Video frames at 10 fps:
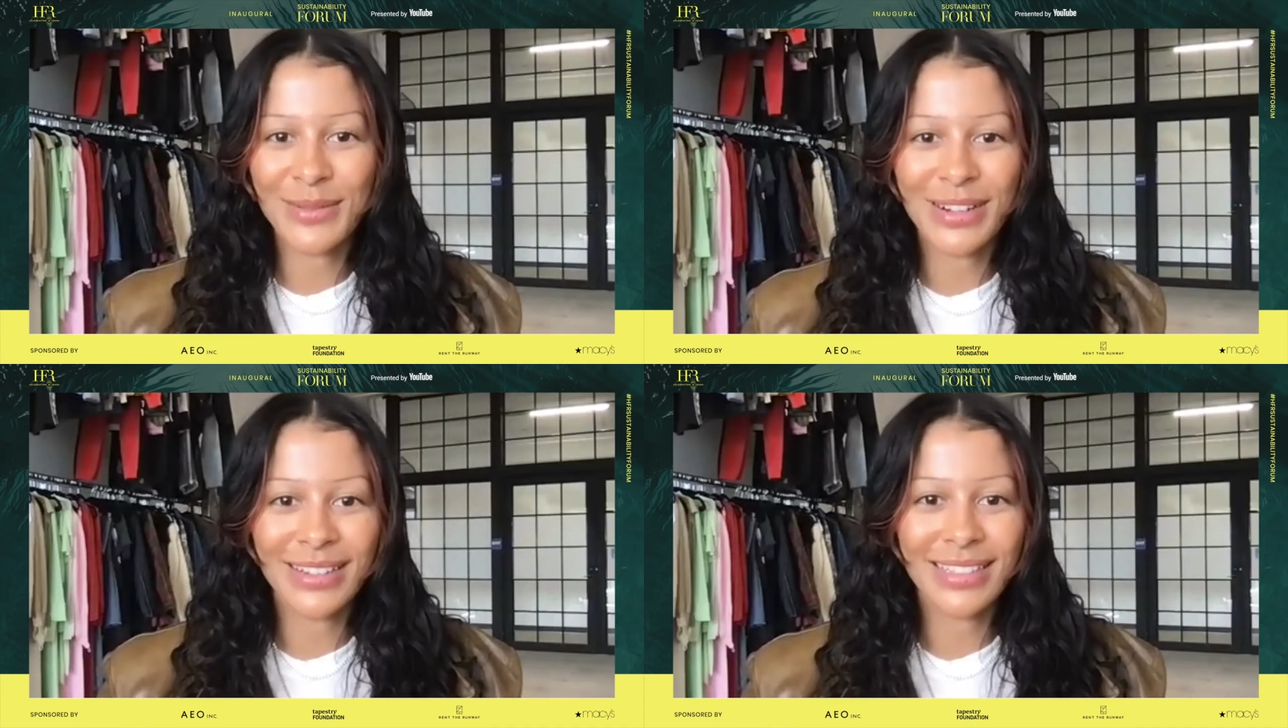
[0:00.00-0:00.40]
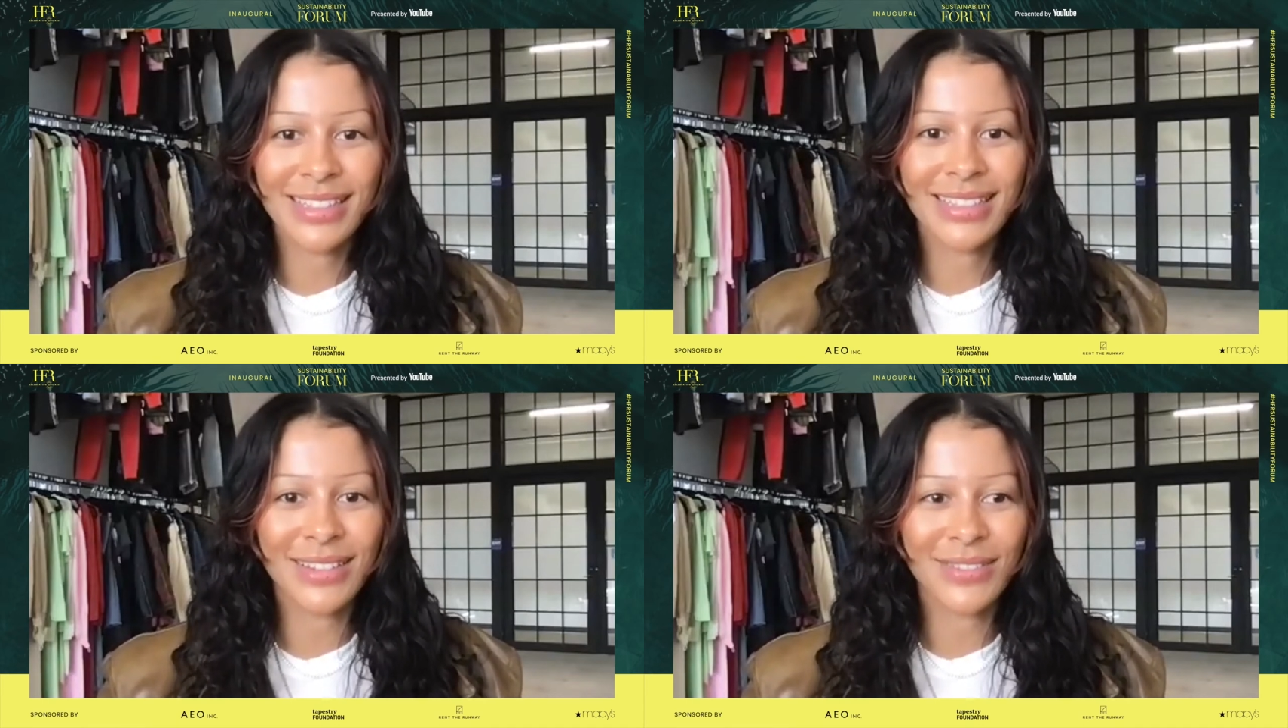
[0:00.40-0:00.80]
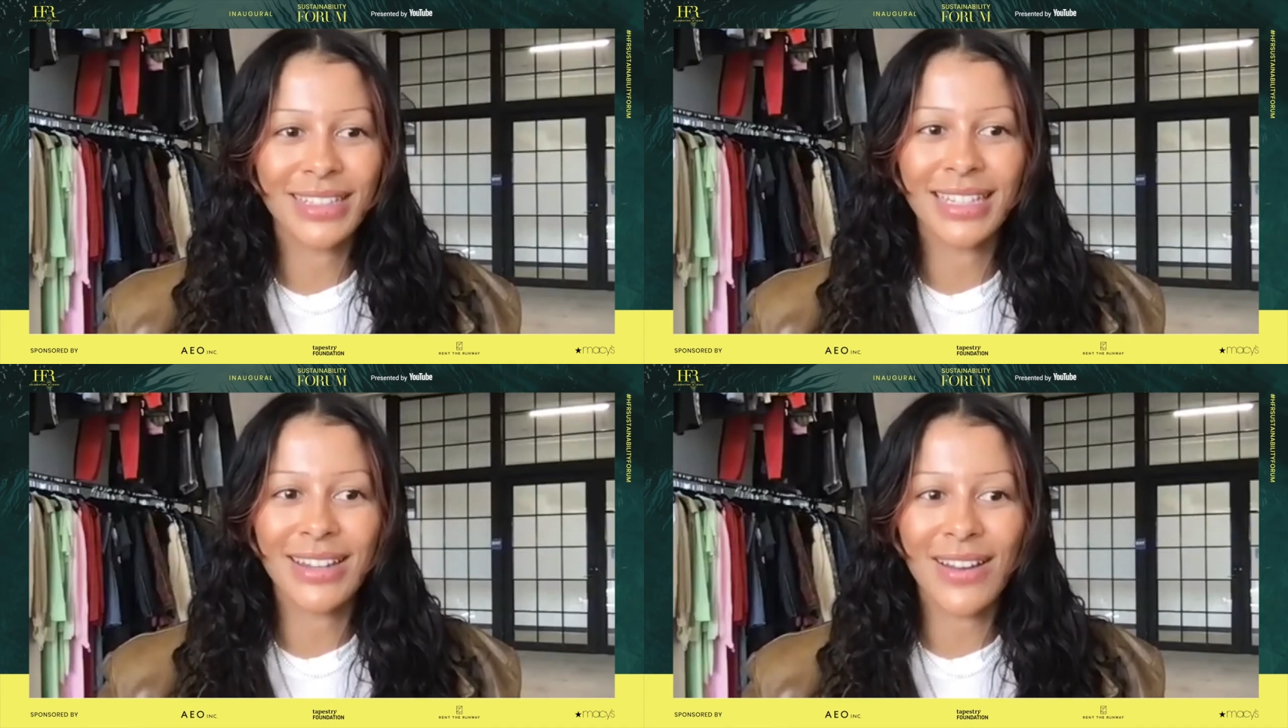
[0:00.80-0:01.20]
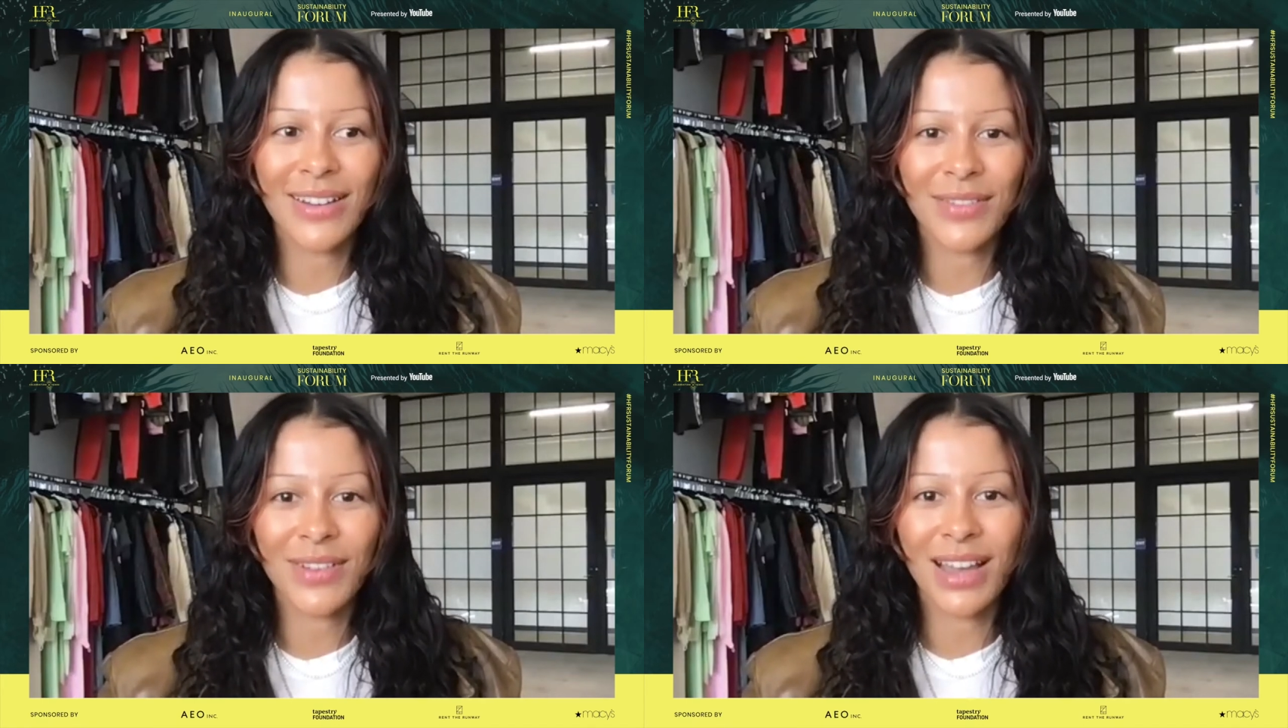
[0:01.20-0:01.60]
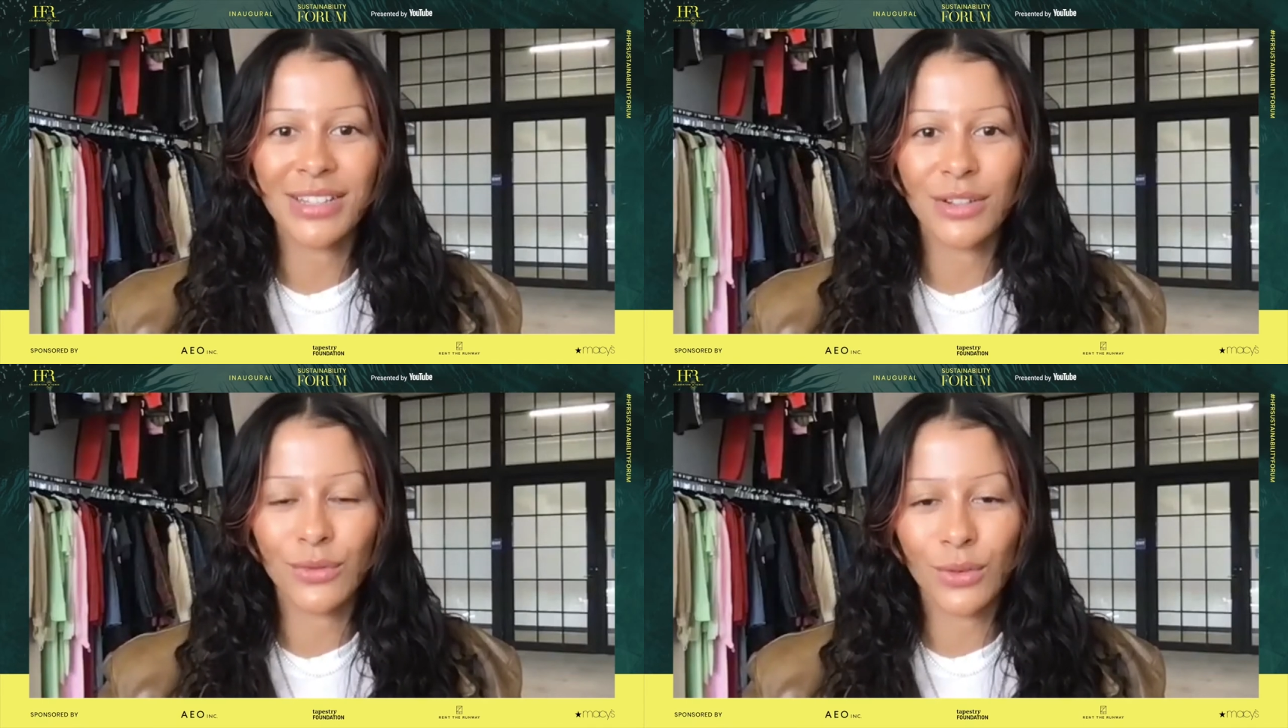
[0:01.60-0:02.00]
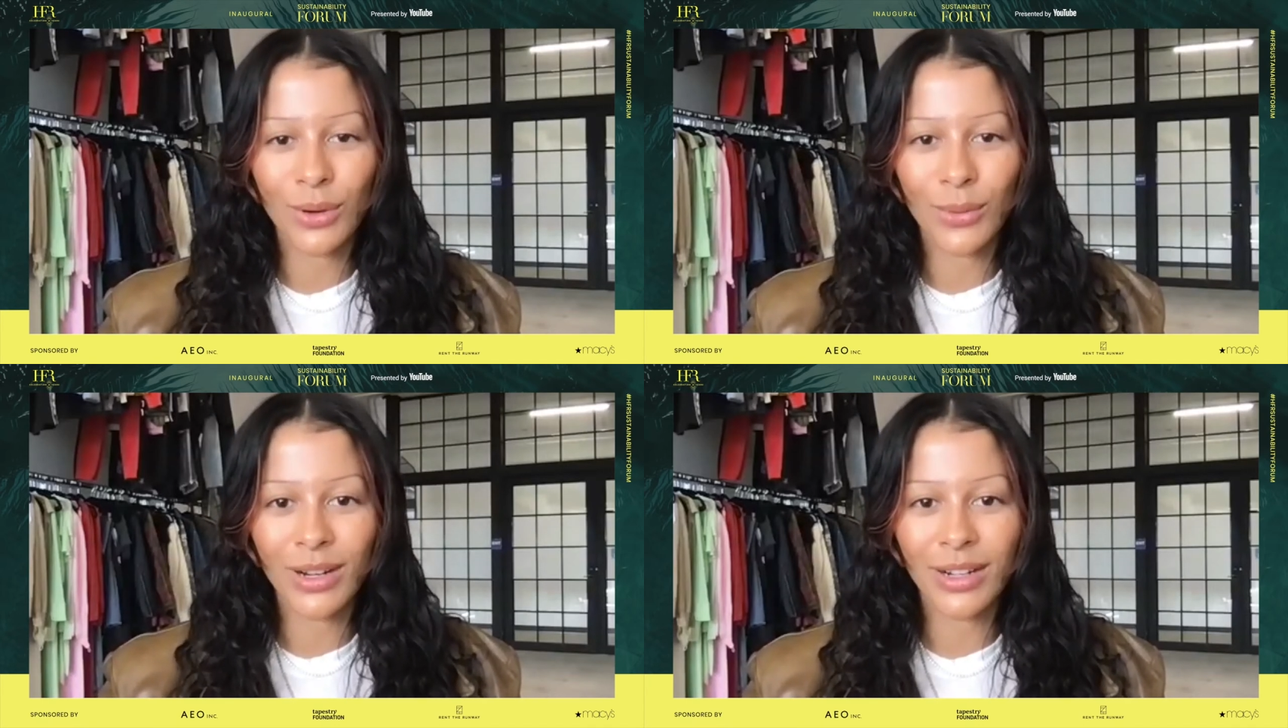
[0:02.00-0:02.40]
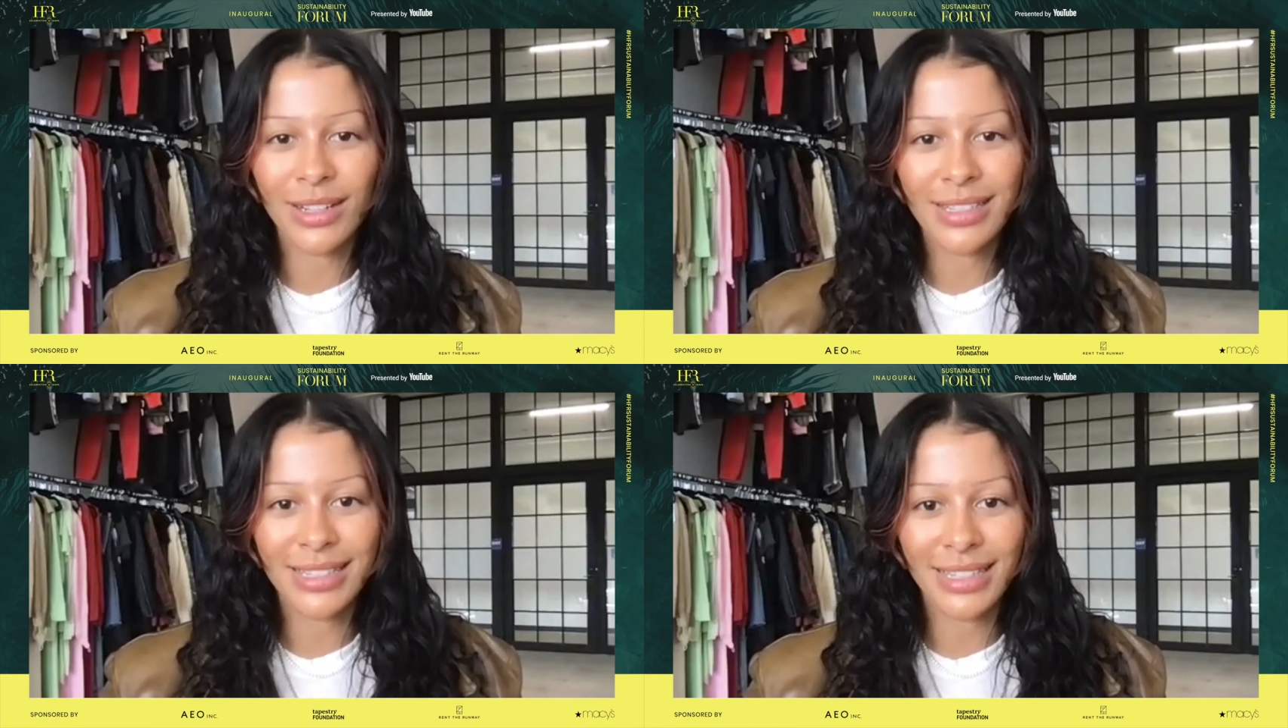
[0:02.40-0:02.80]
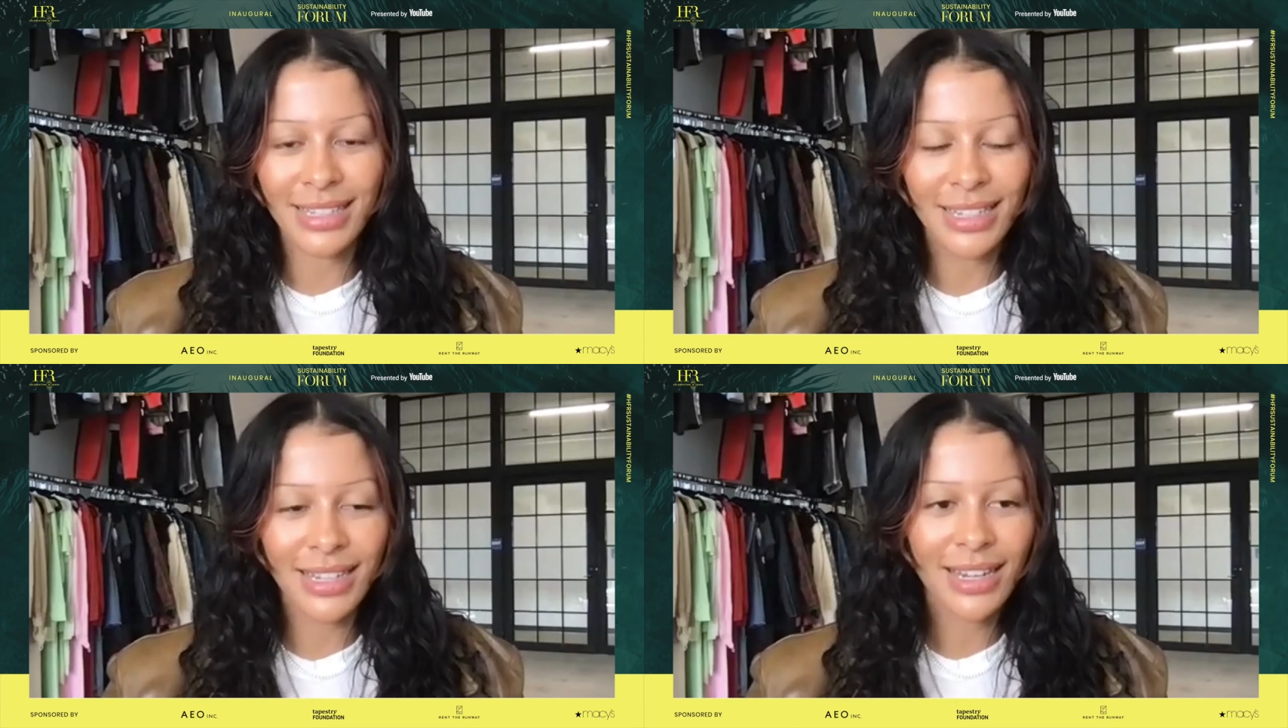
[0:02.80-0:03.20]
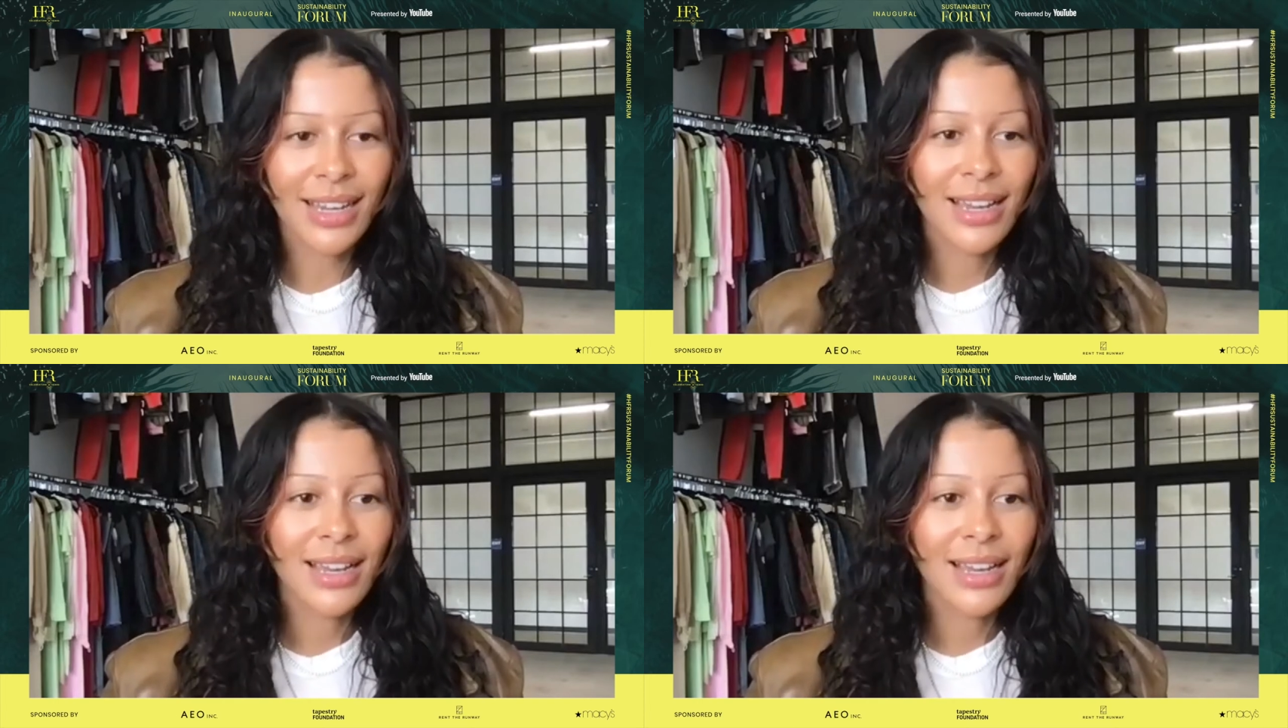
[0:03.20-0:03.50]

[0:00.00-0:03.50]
where it's definitely not a fashion forward city.